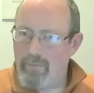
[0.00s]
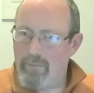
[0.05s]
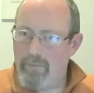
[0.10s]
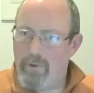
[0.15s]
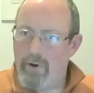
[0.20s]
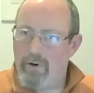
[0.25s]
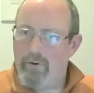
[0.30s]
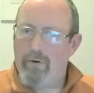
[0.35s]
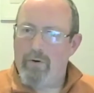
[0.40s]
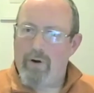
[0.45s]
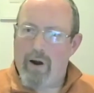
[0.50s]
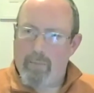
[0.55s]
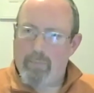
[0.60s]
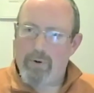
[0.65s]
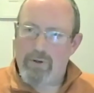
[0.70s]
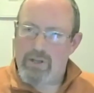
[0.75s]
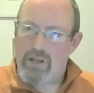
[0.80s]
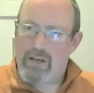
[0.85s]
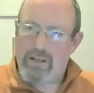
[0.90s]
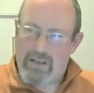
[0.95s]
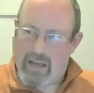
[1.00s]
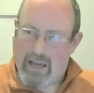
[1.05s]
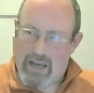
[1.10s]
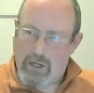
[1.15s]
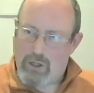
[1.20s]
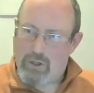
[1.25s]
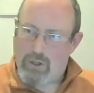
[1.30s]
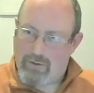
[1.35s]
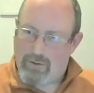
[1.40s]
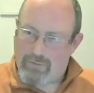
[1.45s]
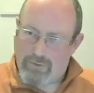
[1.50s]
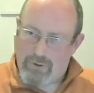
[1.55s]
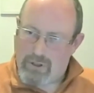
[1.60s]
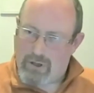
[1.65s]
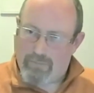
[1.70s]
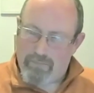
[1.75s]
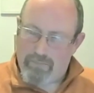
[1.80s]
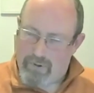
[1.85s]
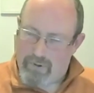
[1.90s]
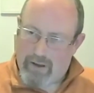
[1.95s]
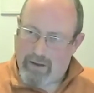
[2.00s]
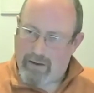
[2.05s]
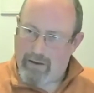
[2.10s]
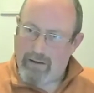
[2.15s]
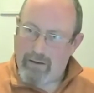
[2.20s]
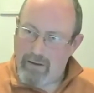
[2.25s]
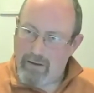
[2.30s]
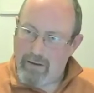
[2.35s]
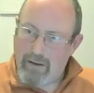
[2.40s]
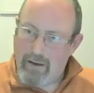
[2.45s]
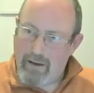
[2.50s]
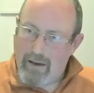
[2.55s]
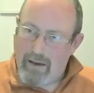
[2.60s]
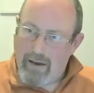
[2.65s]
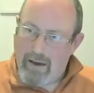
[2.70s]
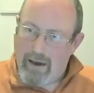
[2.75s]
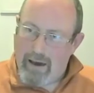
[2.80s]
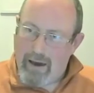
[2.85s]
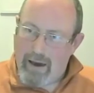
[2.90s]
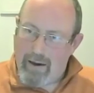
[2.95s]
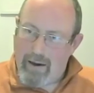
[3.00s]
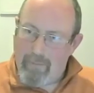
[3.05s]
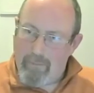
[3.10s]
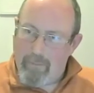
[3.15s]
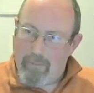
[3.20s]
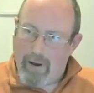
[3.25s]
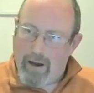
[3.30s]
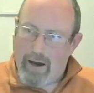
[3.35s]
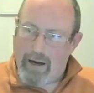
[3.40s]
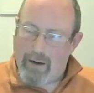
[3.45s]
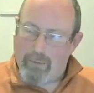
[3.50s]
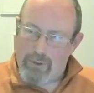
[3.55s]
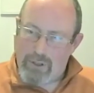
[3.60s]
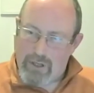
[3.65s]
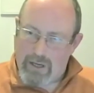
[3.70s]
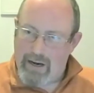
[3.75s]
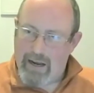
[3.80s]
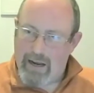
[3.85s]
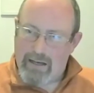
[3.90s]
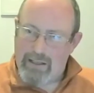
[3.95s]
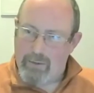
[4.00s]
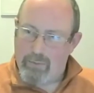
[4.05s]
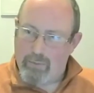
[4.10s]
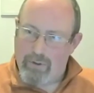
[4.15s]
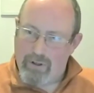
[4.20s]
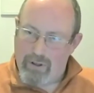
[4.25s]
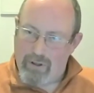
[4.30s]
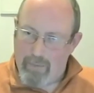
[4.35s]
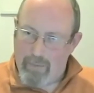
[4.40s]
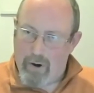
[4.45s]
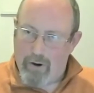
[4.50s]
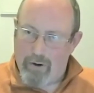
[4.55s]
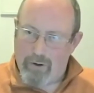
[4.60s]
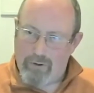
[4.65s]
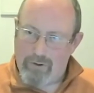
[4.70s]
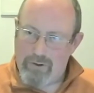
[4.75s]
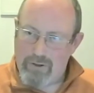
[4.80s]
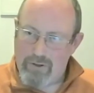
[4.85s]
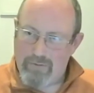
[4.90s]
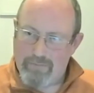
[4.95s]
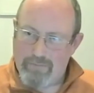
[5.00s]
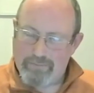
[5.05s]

They're a representation of something, and it was connected with the mounds.